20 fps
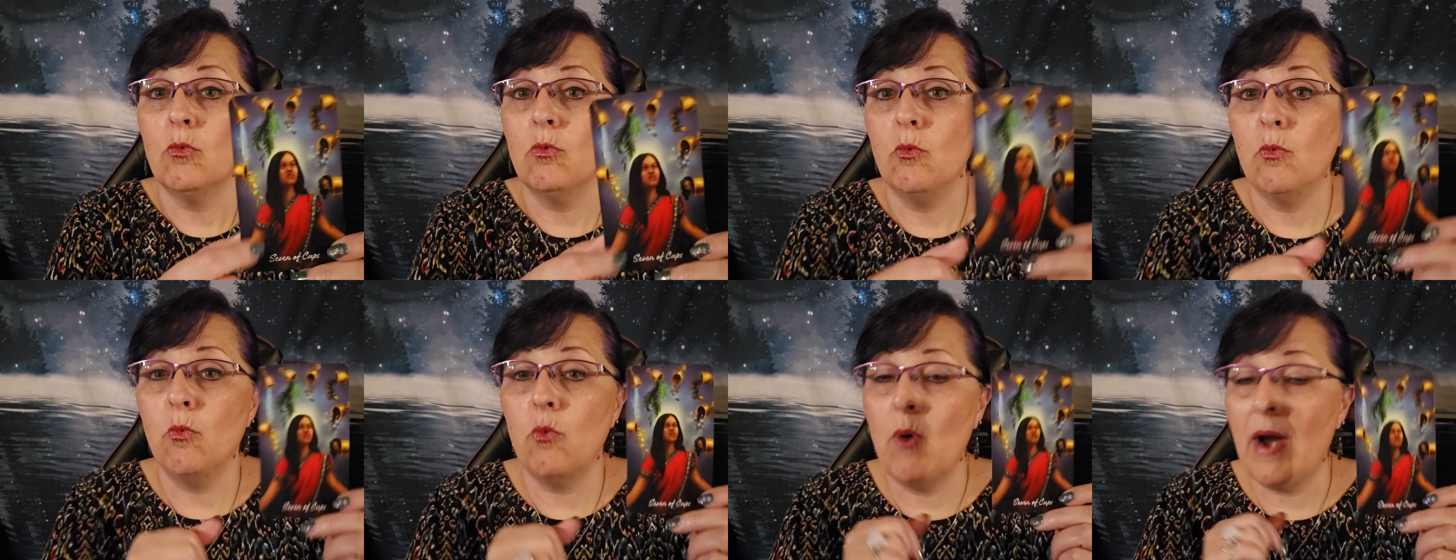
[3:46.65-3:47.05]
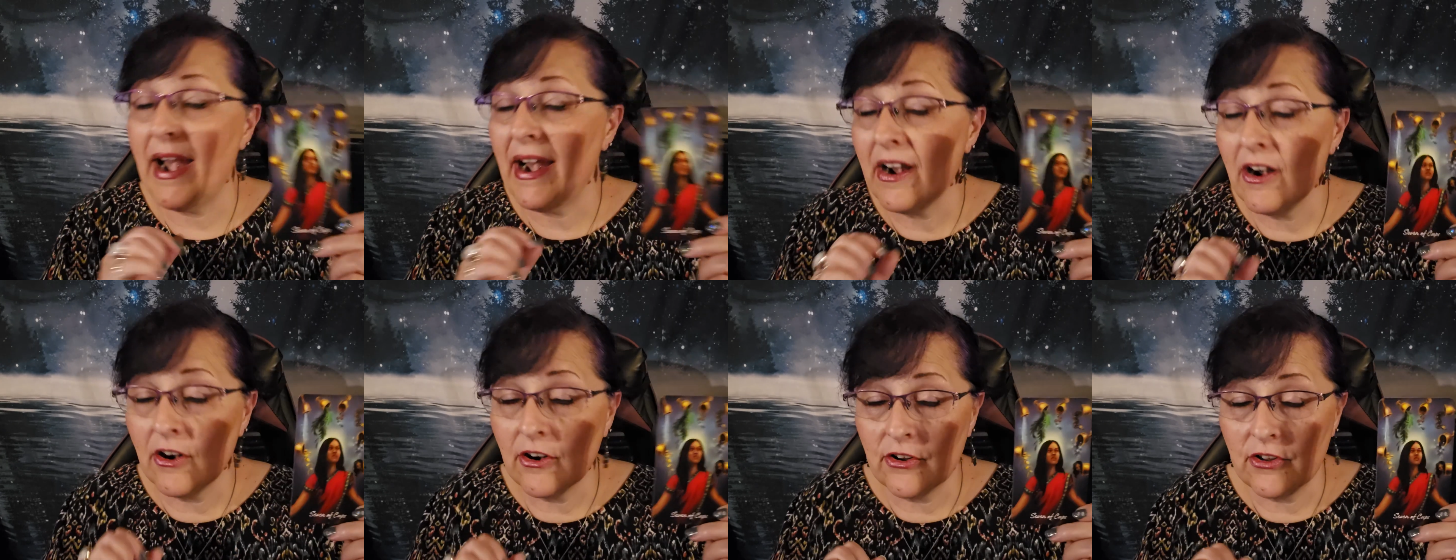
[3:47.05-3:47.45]

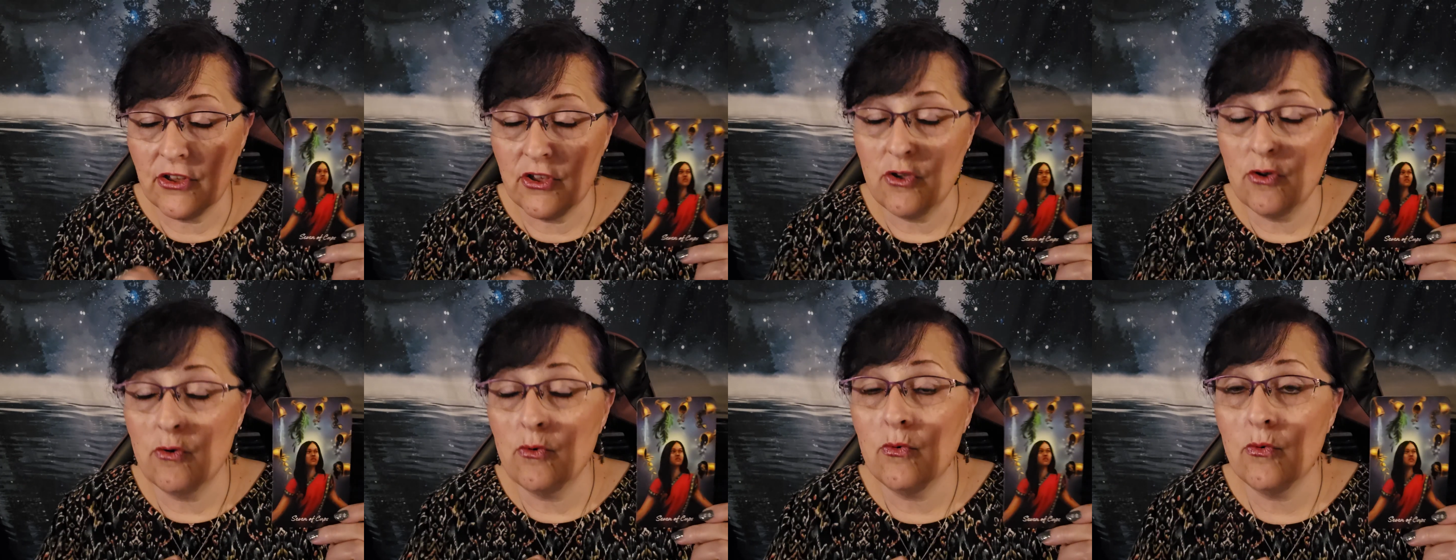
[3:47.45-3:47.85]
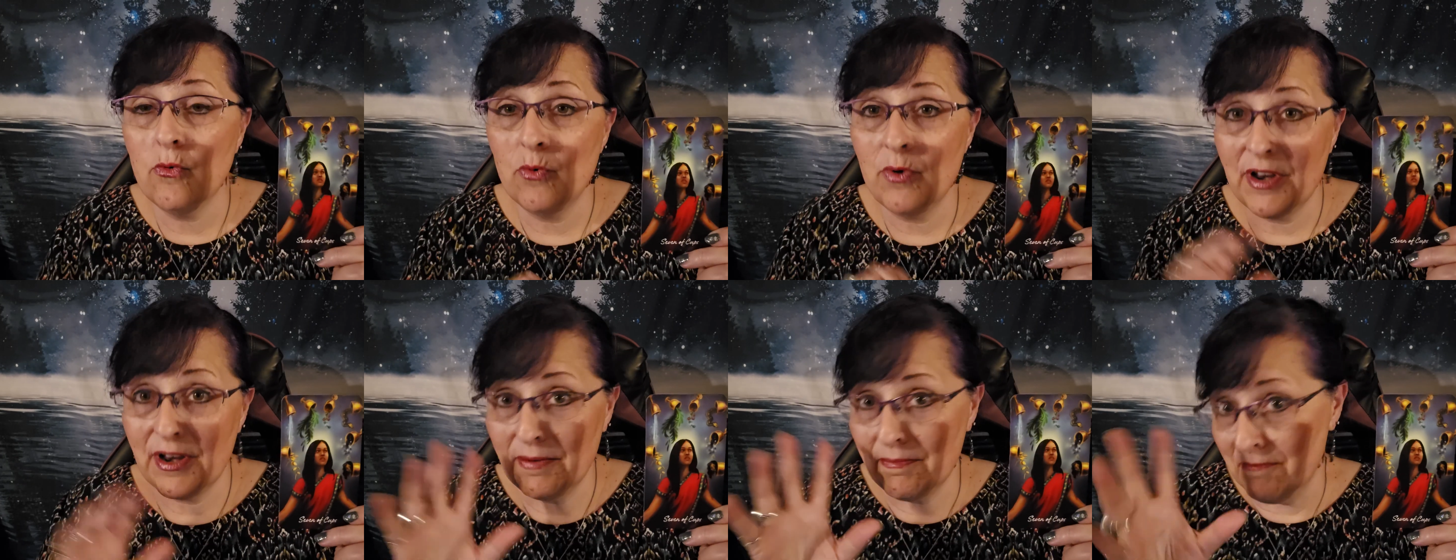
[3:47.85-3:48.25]
where
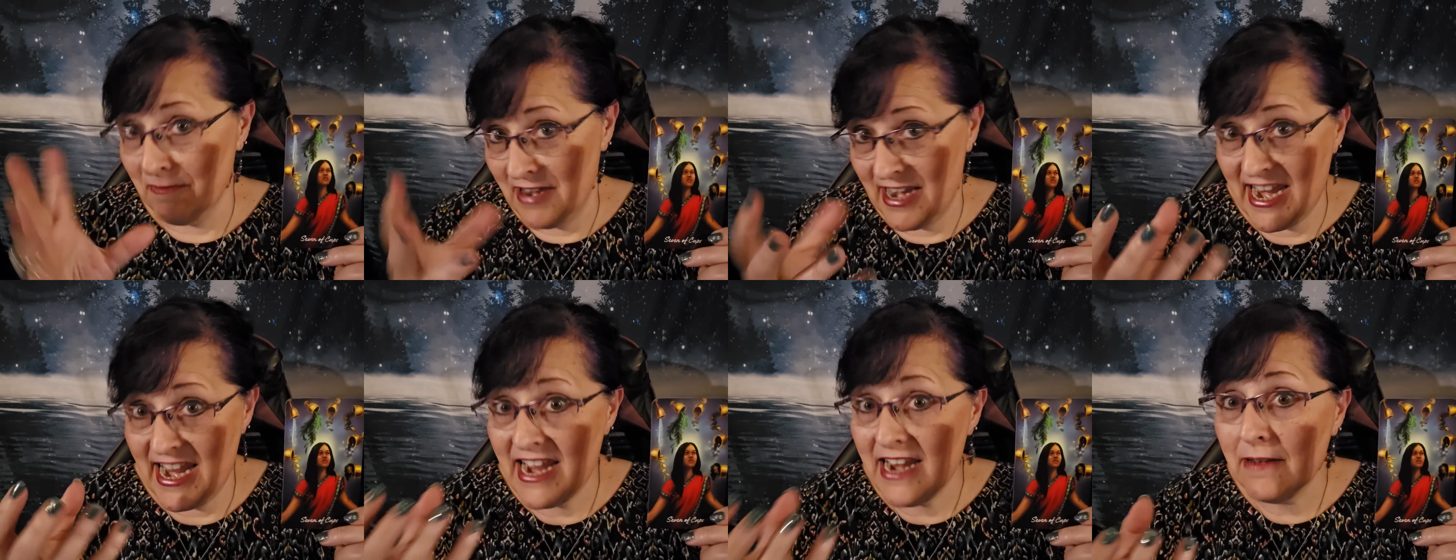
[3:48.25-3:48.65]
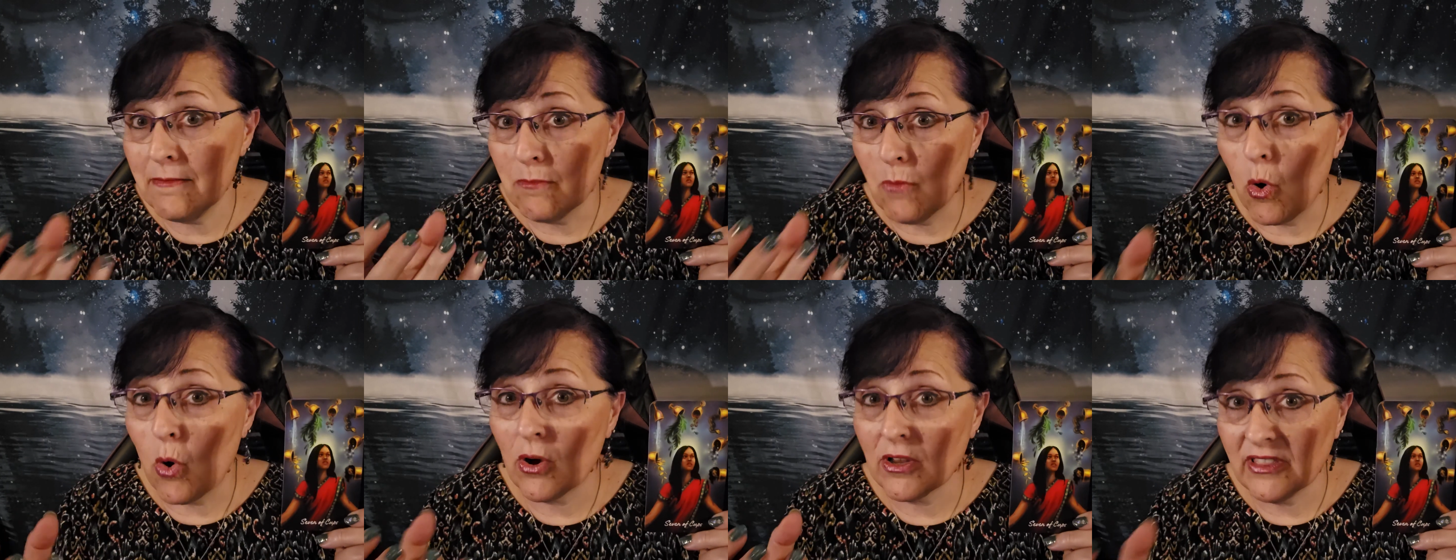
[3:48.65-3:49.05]
you
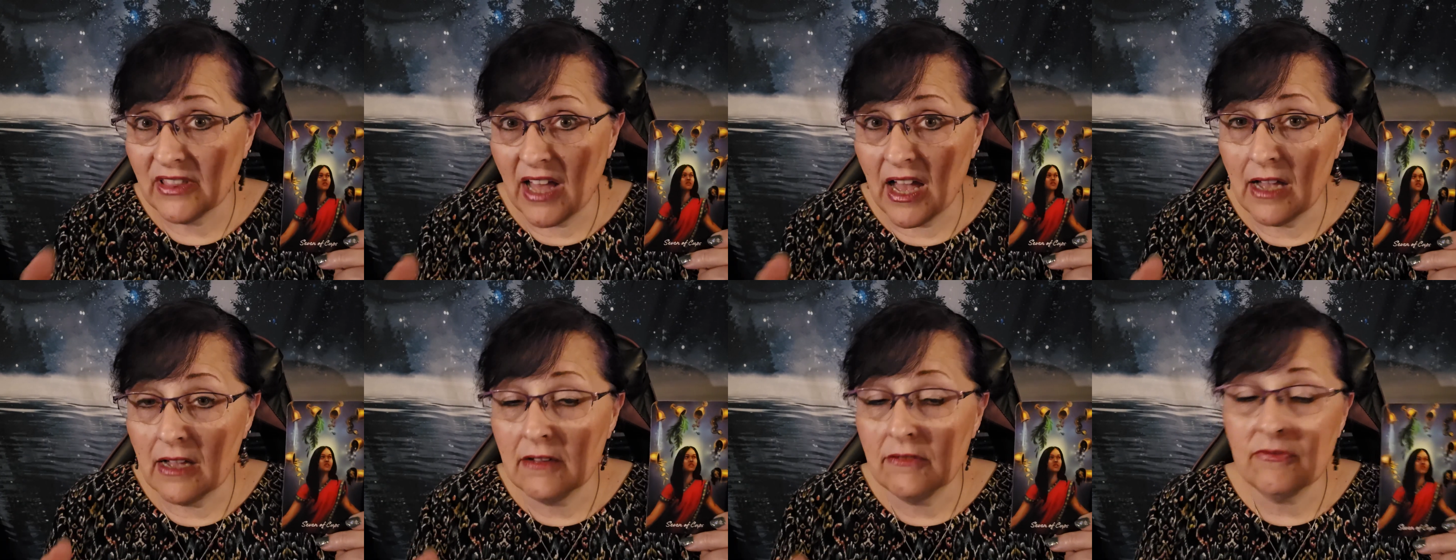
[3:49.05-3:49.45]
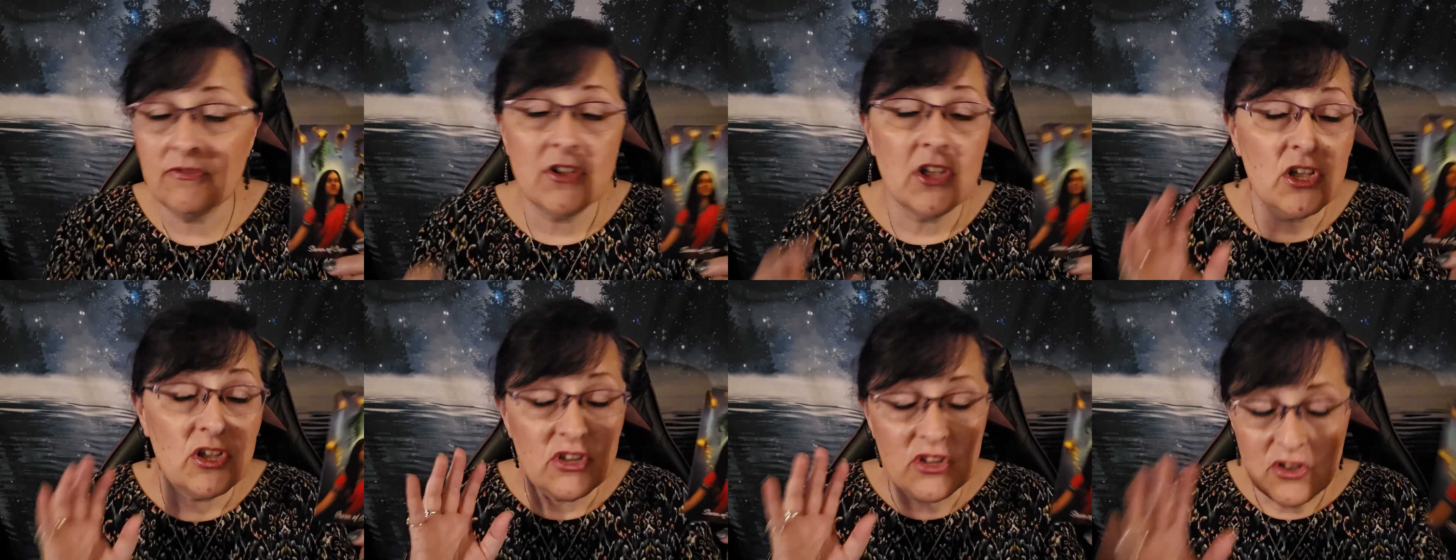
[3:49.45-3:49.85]
need more
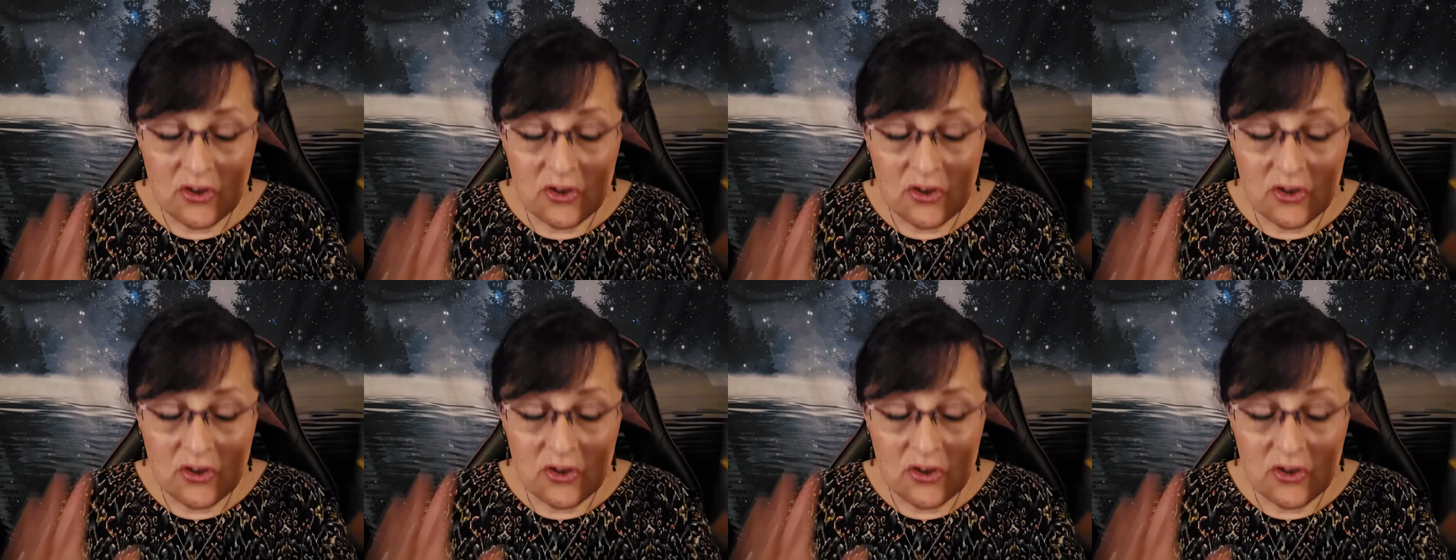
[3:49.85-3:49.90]
love,